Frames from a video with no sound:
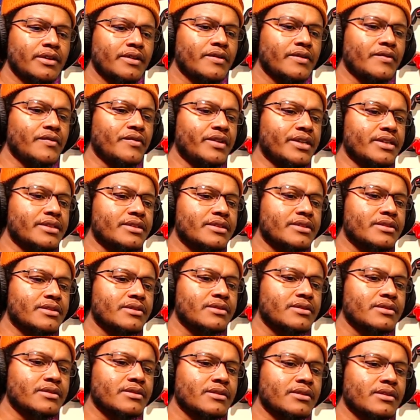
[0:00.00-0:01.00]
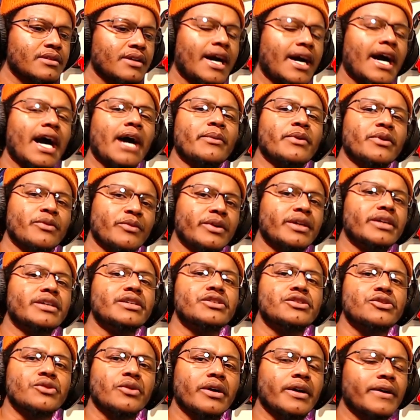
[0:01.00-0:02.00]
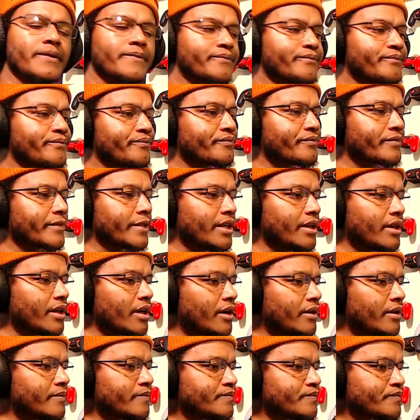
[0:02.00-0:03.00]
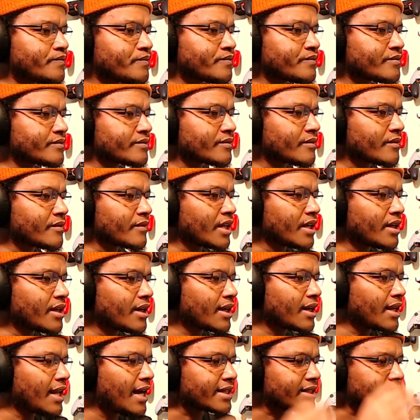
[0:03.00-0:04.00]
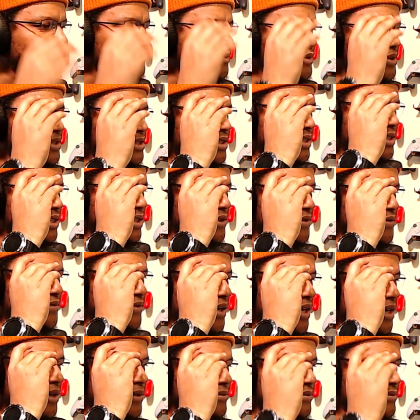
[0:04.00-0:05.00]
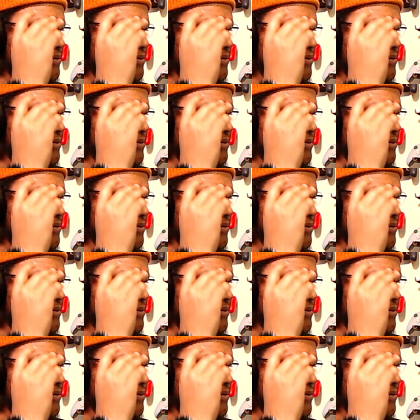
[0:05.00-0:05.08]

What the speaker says: this hobby we enjoy, you know. Clocked it. What's good, fam?